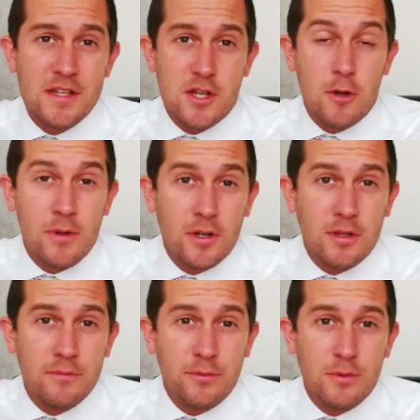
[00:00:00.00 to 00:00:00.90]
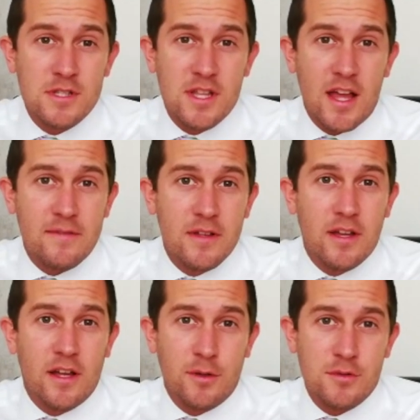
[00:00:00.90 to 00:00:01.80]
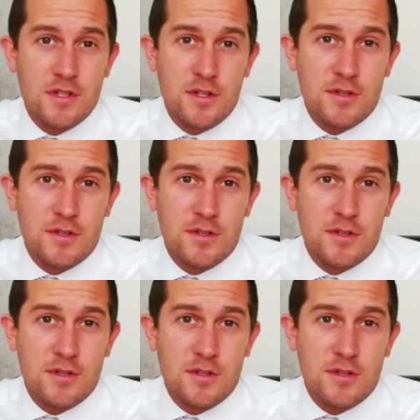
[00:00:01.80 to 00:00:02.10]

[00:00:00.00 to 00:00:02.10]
So I hope you're looking forward to that, and I'll see you